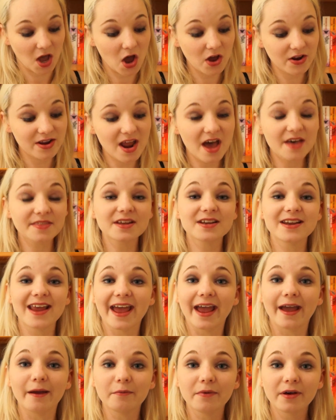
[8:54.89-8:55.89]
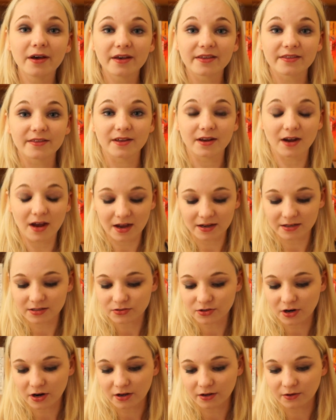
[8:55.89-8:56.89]
Another name that I
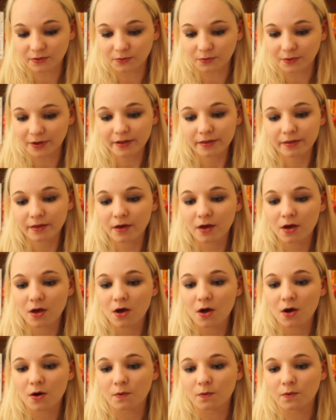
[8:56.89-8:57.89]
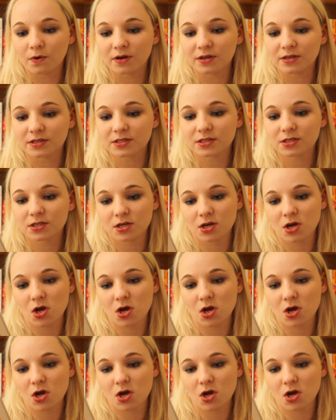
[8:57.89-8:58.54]
struggled with was